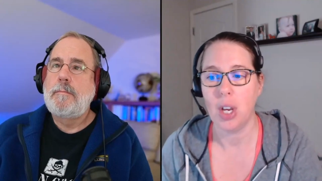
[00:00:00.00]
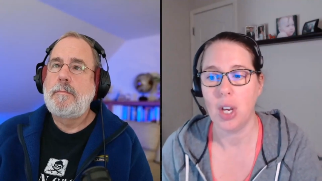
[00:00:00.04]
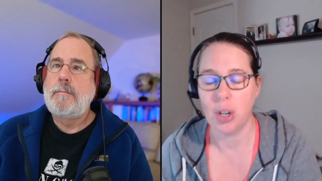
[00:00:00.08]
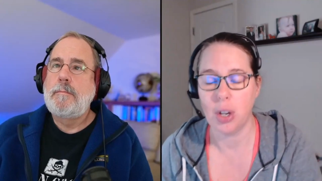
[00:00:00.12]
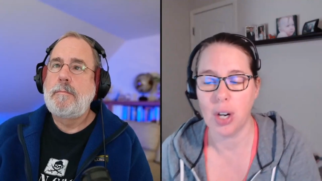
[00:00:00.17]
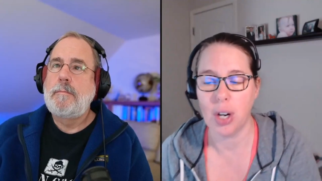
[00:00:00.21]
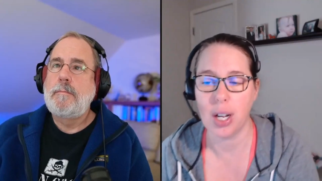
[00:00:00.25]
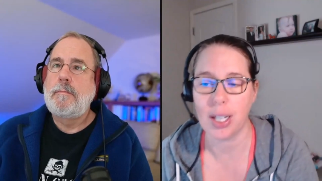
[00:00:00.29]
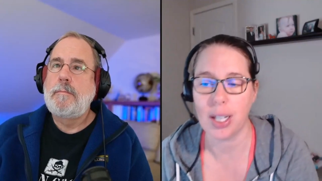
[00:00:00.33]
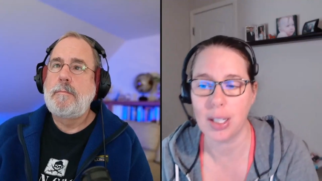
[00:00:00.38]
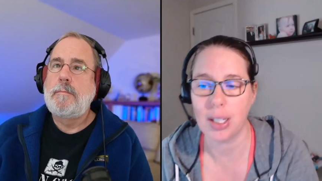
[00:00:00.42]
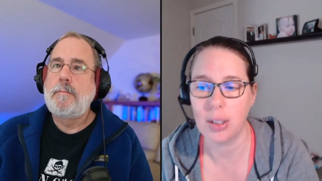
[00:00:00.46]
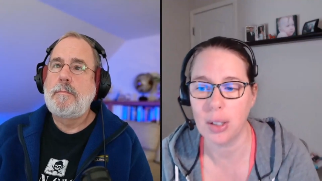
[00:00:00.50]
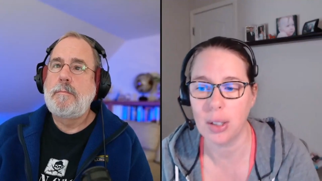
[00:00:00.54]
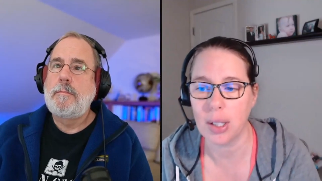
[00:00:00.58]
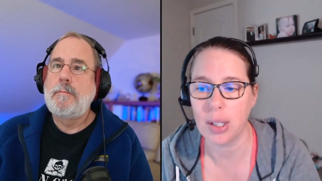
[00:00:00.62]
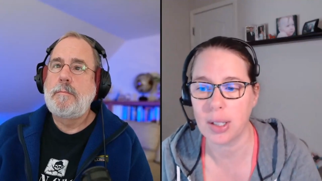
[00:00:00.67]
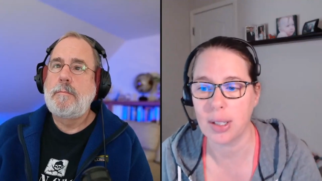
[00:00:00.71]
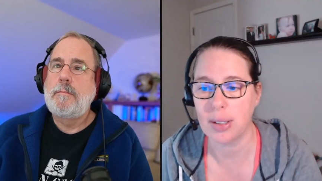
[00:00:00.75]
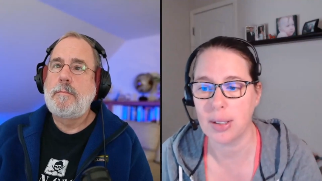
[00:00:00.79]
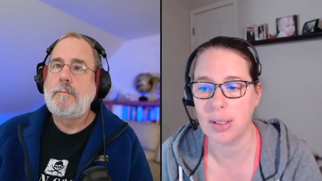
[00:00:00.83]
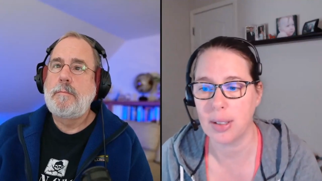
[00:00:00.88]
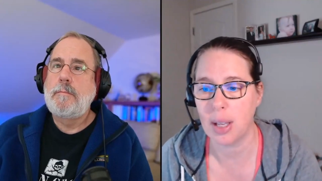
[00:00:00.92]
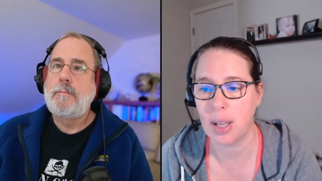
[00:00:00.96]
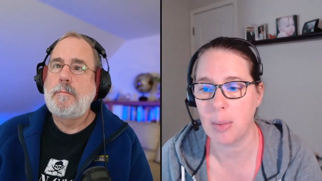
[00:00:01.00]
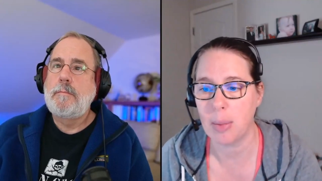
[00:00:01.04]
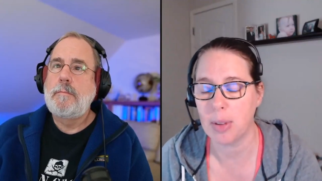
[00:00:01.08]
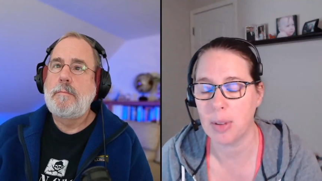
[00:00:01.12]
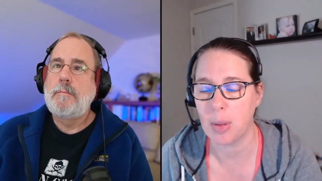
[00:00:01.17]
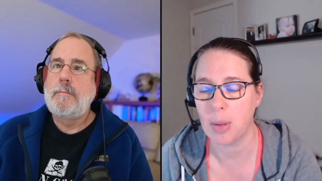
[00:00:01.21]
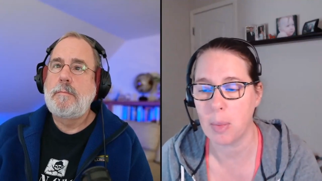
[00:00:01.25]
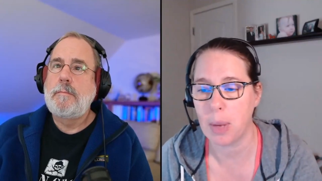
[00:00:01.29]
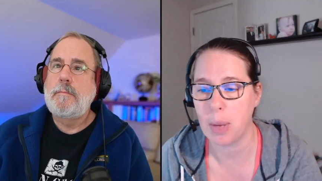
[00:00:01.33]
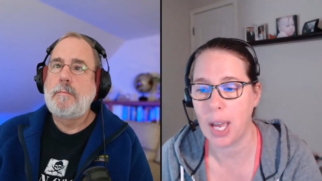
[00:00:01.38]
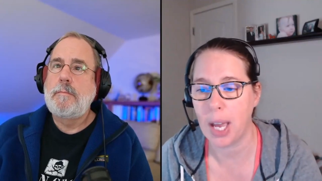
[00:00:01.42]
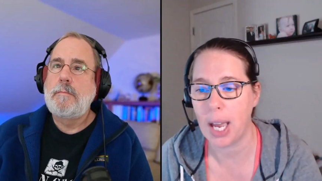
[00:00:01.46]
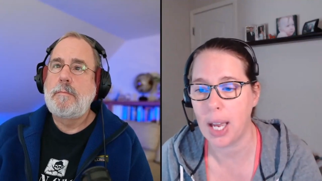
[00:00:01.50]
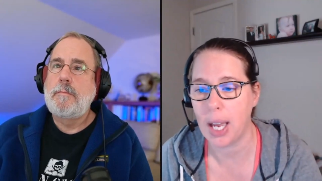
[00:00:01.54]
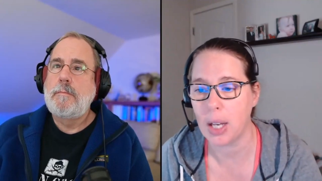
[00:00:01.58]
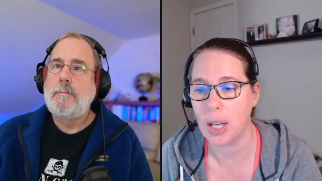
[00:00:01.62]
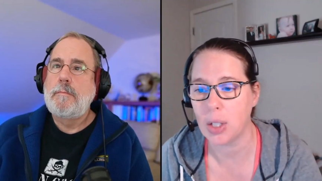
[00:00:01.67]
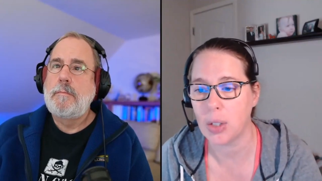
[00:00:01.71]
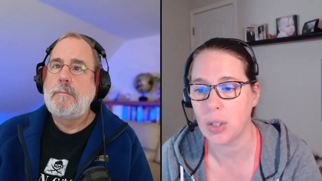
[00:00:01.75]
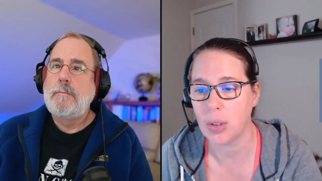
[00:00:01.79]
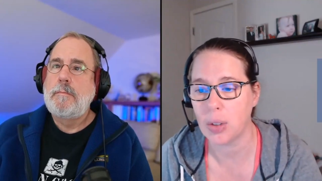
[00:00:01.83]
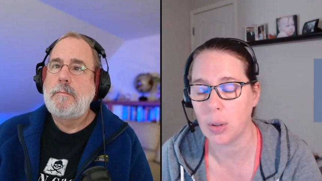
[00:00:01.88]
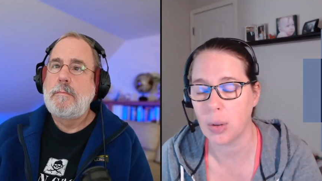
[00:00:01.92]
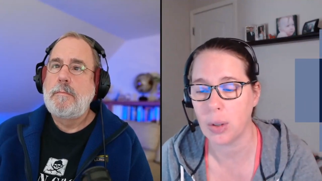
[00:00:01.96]
Speaker 1: you're not going to look the same as the page.
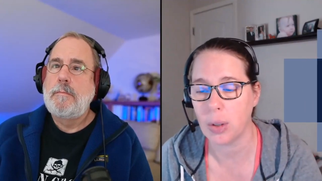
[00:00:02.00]
So